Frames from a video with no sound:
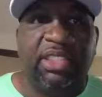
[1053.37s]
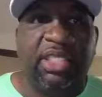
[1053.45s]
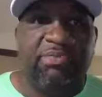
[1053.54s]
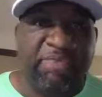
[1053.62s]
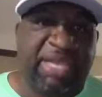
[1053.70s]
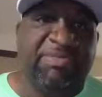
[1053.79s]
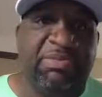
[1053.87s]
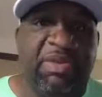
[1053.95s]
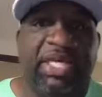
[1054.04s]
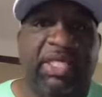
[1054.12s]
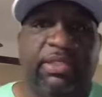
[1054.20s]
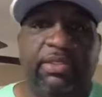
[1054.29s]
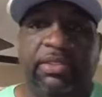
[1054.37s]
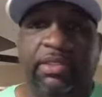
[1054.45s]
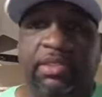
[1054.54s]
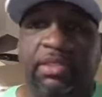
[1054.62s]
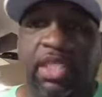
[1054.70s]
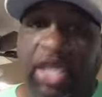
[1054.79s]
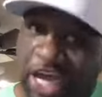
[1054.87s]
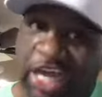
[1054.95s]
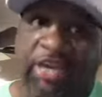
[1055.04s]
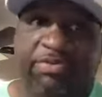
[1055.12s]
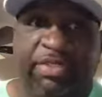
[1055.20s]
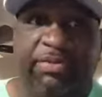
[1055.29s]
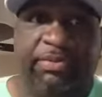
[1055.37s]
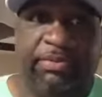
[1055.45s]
it made me money. A lot of it.